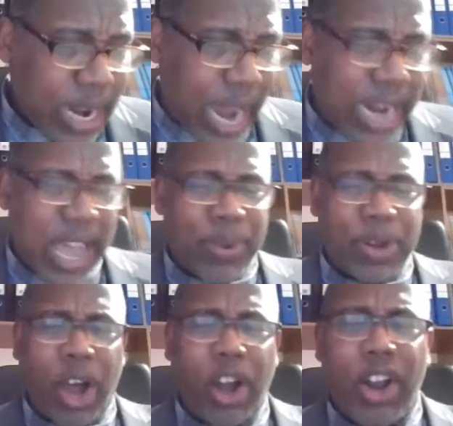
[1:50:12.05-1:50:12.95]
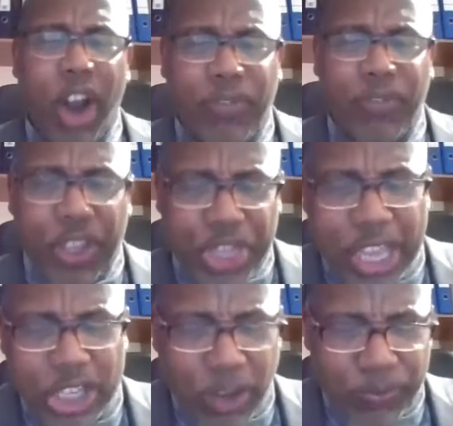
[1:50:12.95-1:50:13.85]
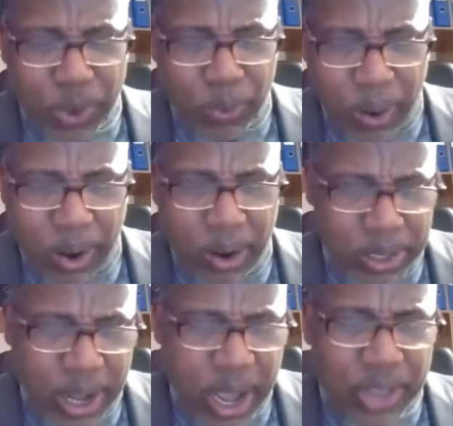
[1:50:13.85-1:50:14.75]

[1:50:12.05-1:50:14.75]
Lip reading: that they will not love the things of the world,